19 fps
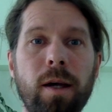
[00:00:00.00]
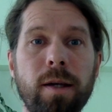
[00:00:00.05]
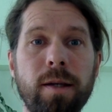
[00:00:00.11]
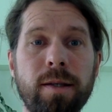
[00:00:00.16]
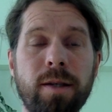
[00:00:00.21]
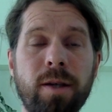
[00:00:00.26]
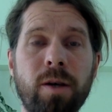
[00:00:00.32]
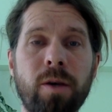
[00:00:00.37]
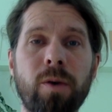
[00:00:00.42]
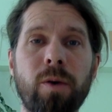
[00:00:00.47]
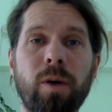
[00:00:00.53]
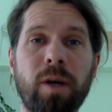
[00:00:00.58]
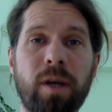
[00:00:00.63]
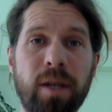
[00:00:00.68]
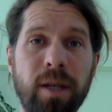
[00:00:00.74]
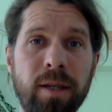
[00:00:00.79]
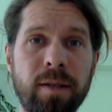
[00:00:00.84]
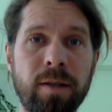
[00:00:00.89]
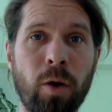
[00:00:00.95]
So
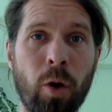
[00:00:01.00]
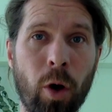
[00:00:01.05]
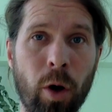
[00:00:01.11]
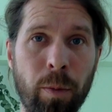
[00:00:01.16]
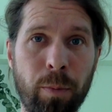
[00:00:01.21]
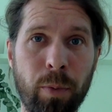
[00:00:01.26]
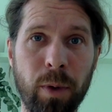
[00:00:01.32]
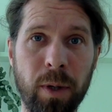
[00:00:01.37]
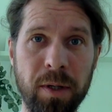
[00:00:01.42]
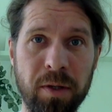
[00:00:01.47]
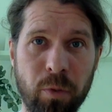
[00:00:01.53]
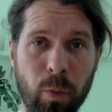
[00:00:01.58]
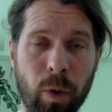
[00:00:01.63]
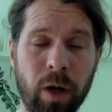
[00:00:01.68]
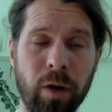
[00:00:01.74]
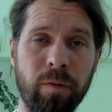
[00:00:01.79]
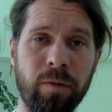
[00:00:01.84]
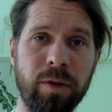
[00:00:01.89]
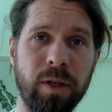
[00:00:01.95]
GitHub is
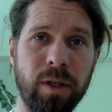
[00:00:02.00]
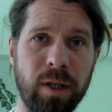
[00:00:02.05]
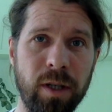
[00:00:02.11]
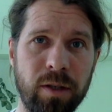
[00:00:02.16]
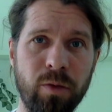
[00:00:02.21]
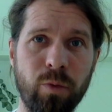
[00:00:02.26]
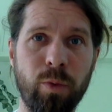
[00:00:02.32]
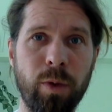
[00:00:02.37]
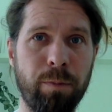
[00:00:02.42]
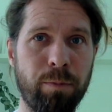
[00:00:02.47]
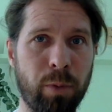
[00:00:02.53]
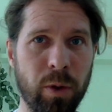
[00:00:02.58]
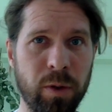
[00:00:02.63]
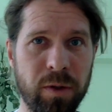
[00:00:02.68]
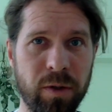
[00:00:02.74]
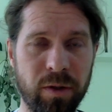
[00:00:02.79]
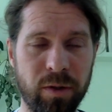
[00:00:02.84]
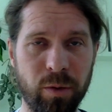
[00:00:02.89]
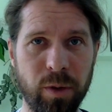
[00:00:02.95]
one of the Git
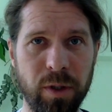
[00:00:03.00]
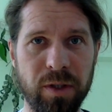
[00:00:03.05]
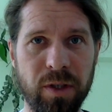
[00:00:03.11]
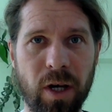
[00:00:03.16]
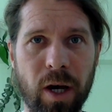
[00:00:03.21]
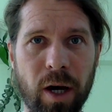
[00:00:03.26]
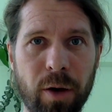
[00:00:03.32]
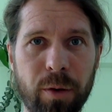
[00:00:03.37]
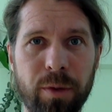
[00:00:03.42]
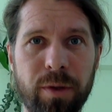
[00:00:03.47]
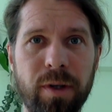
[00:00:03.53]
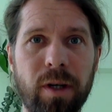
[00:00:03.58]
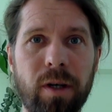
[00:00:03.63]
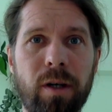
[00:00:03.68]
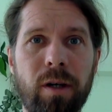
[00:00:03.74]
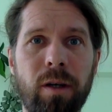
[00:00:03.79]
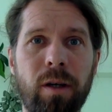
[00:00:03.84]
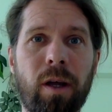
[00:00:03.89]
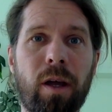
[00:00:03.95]
repositories out
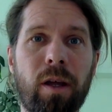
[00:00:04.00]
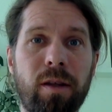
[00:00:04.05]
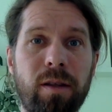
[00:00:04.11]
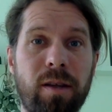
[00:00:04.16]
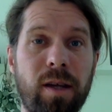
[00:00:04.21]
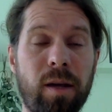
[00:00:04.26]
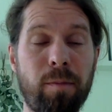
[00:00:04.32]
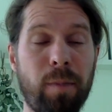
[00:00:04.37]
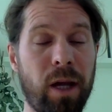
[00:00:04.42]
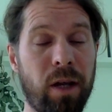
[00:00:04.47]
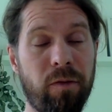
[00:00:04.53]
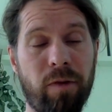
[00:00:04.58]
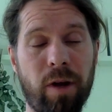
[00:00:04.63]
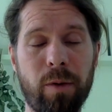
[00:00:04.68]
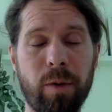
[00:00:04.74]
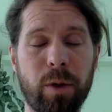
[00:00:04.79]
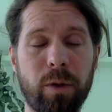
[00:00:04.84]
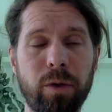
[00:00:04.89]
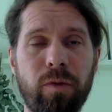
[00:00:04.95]
there. They made a
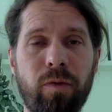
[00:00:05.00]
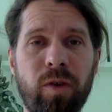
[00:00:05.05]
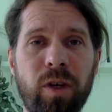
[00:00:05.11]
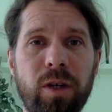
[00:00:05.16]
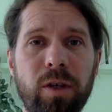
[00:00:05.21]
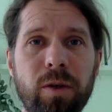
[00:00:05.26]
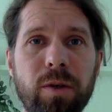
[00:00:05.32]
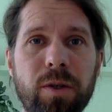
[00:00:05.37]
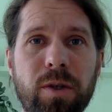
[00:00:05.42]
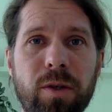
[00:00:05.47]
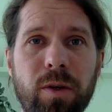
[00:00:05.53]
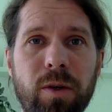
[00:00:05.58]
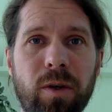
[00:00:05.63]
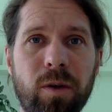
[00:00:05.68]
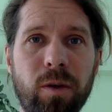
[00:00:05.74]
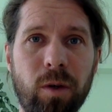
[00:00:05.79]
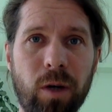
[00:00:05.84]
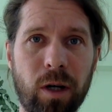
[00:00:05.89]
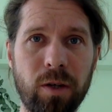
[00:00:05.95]
very good video, so
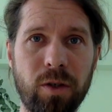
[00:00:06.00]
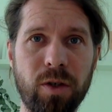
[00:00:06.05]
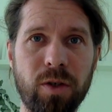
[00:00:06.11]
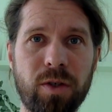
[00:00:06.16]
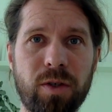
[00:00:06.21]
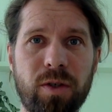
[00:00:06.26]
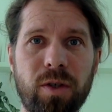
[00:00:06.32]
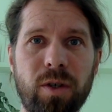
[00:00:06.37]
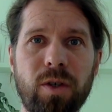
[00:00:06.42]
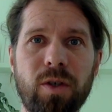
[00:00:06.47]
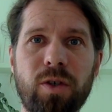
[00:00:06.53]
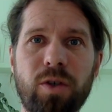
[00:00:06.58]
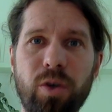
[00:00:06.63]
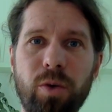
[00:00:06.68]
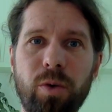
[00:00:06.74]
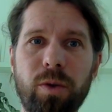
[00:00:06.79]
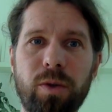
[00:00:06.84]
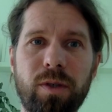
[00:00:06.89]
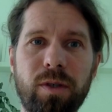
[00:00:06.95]
I just
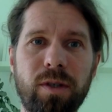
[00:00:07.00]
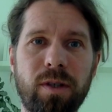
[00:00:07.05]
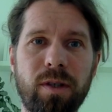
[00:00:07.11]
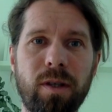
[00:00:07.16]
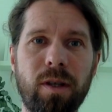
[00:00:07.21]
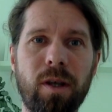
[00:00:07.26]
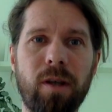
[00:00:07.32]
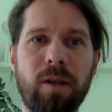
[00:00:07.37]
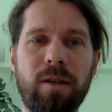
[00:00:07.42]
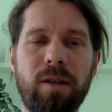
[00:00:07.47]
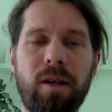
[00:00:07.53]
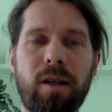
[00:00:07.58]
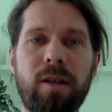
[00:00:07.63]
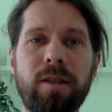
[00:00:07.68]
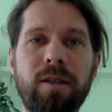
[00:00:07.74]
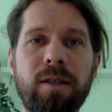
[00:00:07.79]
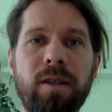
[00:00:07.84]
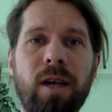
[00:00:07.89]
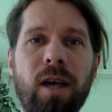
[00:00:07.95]
showed
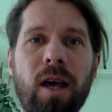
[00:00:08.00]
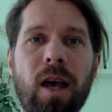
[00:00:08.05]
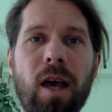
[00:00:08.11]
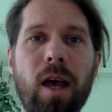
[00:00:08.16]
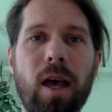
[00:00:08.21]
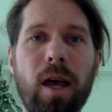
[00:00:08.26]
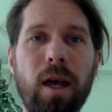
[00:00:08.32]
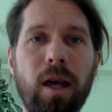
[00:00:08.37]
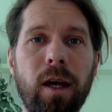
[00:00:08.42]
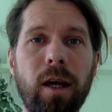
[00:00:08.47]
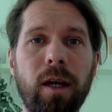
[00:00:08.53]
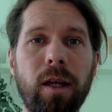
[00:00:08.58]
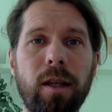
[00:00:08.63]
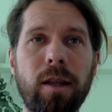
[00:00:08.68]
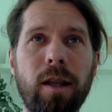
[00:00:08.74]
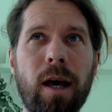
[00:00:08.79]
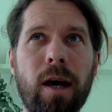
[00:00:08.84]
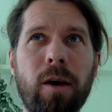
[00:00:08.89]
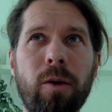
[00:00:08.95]
theirs.
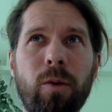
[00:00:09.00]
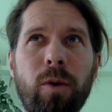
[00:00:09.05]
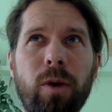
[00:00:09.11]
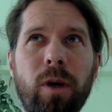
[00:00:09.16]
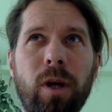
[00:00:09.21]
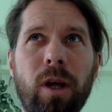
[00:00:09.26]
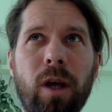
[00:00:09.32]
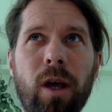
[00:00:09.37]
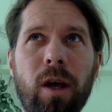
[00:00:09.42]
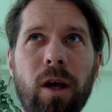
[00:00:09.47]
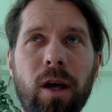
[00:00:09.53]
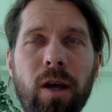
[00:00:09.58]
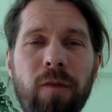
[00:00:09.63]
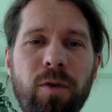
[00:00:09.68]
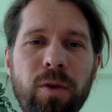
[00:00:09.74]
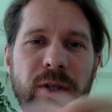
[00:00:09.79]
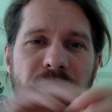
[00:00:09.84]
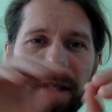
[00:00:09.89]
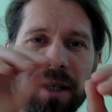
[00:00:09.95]
Now,
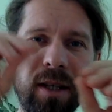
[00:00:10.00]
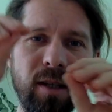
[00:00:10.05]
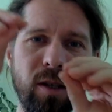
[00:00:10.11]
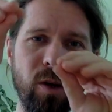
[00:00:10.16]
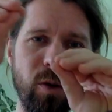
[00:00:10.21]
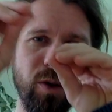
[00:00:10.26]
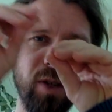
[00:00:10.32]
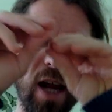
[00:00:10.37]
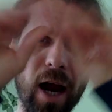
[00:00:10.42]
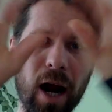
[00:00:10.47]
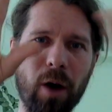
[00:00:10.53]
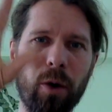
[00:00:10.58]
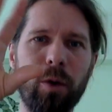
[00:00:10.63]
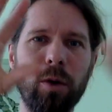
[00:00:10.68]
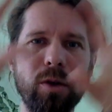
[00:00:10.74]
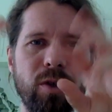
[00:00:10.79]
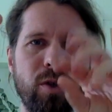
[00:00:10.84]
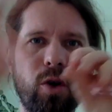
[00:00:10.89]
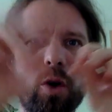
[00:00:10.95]
if you see those
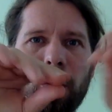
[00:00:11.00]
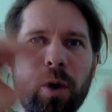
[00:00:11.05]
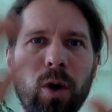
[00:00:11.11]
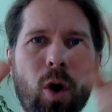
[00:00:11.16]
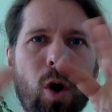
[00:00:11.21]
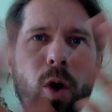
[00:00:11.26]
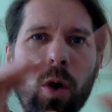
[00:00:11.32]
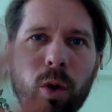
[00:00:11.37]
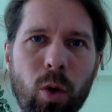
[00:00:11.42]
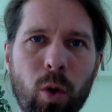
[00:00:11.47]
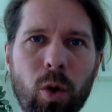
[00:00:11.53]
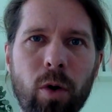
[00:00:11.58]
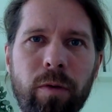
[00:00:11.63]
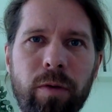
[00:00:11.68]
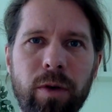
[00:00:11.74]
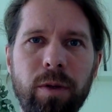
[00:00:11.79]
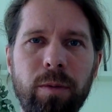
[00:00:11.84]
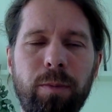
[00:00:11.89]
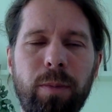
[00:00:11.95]
arrows going all
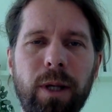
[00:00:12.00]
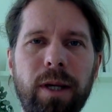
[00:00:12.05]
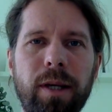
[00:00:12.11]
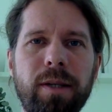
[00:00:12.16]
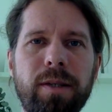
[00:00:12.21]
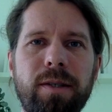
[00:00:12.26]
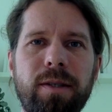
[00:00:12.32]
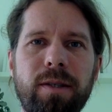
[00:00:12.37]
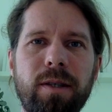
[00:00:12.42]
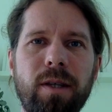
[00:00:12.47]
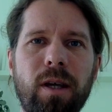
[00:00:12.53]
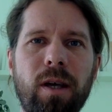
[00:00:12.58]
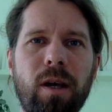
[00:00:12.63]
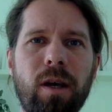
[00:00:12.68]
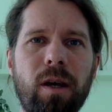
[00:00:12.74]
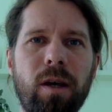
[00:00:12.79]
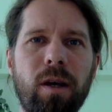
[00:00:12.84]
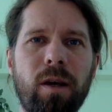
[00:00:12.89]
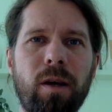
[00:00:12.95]
over the place,
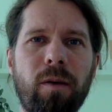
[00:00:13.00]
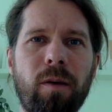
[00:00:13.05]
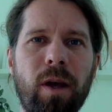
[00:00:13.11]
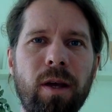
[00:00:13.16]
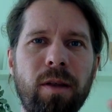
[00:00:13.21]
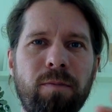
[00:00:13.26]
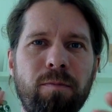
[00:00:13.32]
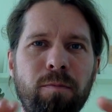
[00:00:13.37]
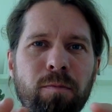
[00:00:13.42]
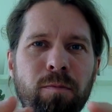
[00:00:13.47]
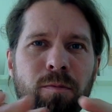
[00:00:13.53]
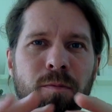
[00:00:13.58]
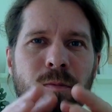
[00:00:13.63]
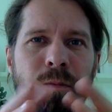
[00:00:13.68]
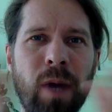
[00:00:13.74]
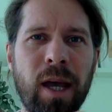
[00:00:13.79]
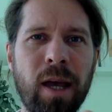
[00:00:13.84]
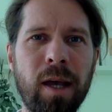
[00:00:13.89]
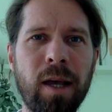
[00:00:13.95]
it
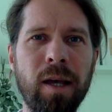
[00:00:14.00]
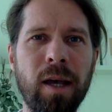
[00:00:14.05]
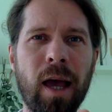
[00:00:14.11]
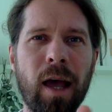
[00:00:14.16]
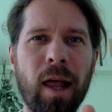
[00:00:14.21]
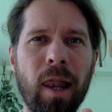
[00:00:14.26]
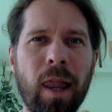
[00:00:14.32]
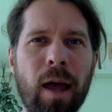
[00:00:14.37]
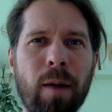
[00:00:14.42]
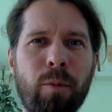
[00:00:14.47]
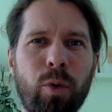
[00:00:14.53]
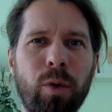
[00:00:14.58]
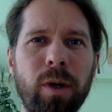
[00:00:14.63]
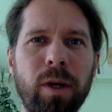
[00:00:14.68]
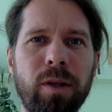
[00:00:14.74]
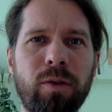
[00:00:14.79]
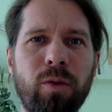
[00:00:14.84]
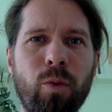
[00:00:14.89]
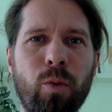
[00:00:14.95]
may
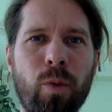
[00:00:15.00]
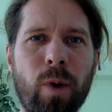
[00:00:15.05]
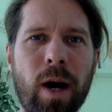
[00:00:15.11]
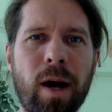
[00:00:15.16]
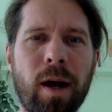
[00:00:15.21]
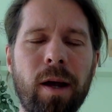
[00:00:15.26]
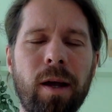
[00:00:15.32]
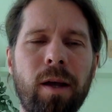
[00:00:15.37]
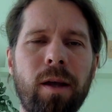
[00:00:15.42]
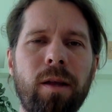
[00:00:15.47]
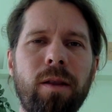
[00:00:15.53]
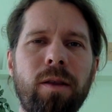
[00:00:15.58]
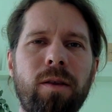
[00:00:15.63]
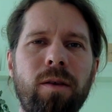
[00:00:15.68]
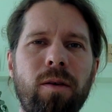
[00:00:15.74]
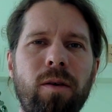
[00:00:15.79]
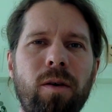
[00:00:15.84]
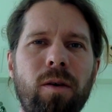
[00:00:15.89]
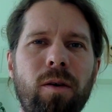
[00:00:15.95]
elaborate why
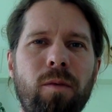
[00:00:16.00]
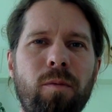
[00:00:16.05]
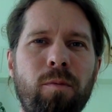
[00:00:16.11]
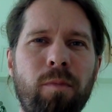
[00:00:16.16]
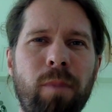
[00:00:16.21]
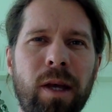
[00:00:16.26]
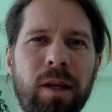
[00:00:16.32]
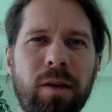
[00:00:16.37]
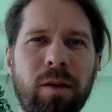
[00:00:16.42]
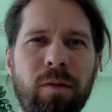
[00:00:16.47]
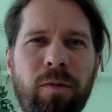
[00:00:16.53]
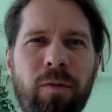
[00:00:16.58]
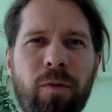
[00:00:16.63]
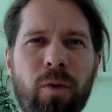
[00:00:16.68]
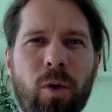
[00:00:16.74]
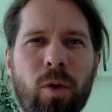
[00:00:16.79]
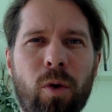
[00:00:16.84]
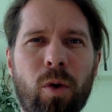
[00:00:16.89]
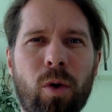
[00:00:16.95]
the
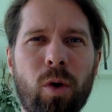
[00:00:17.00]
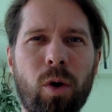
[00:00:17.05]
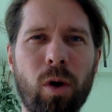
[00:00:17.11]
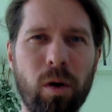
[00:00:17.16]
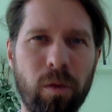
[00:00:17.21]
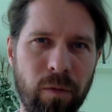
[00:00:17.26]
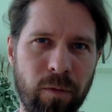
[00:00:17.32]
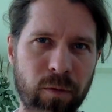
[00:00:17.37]
metaphor of